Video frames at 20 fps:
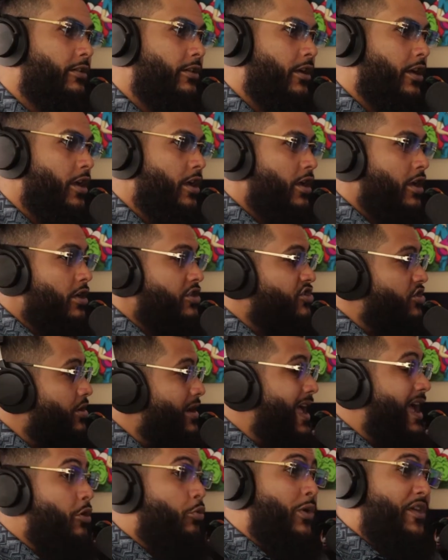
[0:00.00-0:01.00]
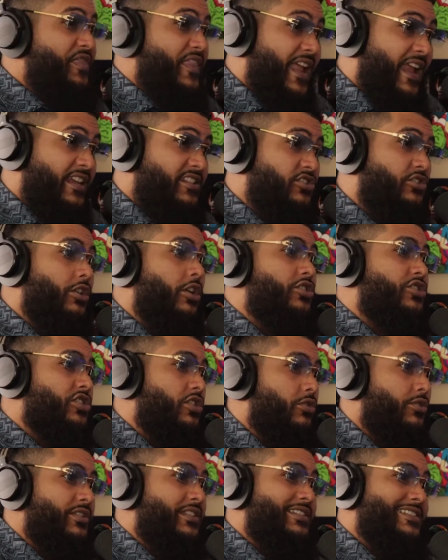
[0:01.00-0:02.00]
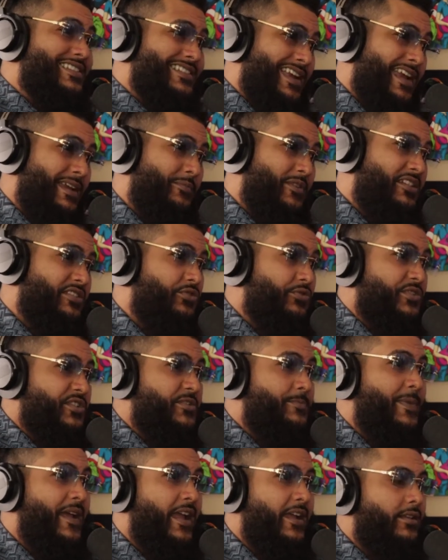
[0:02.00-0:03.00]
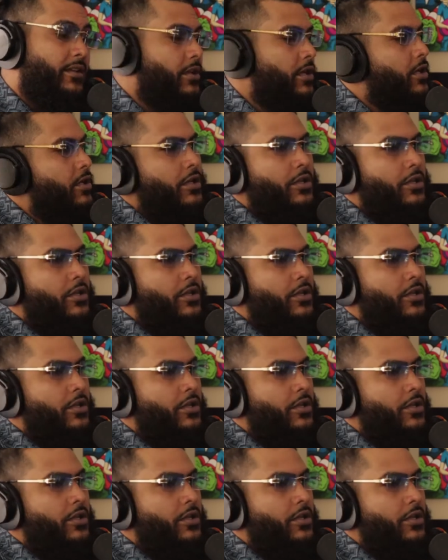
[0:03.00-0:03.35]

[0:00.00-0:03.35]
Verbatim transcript: Yeah. So now when they start showing the same disrespect,